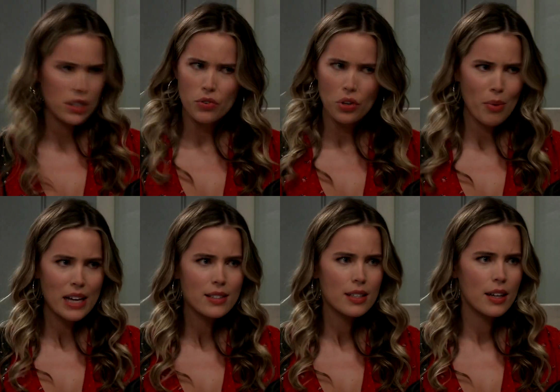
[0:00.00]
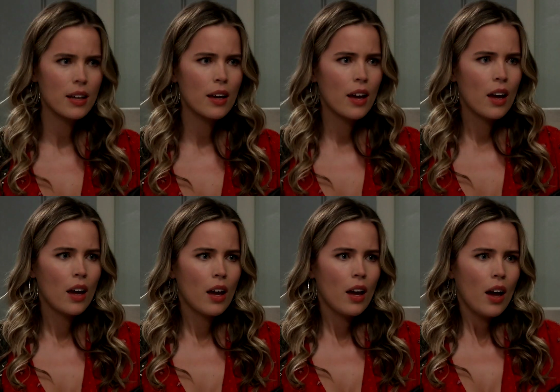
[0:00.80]
it's for the best.
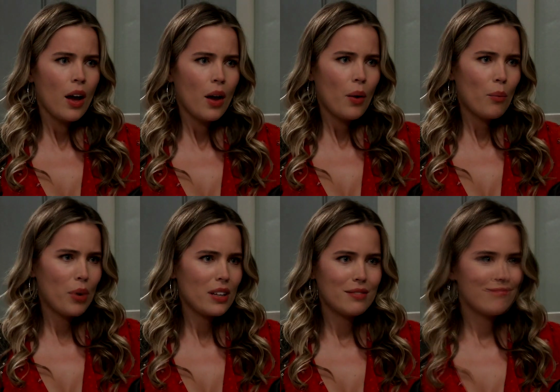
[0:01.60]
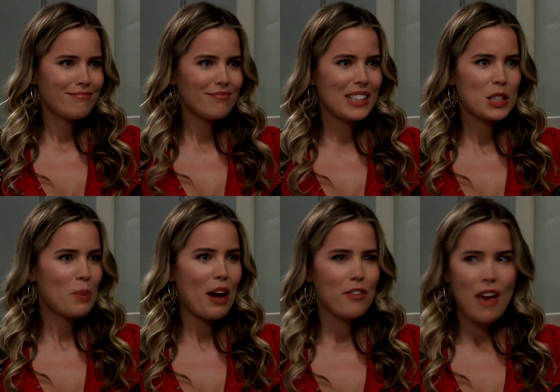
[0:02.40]
But in
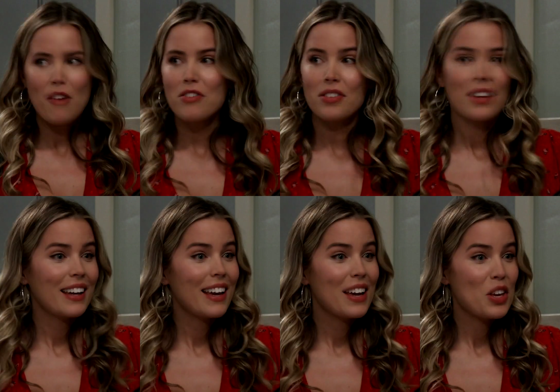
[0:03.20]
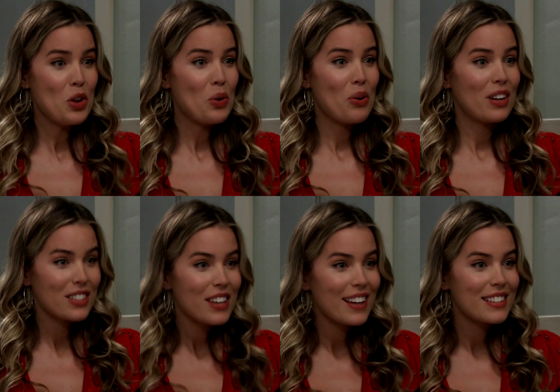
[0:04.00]
spite of everything, you and
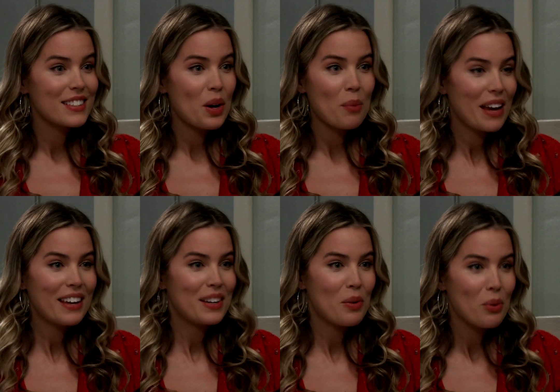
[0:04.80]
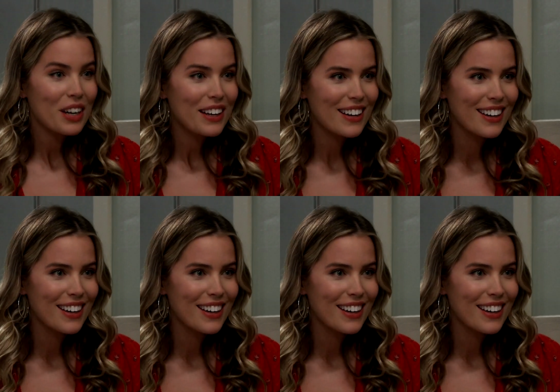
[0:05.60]
Chase are making it work.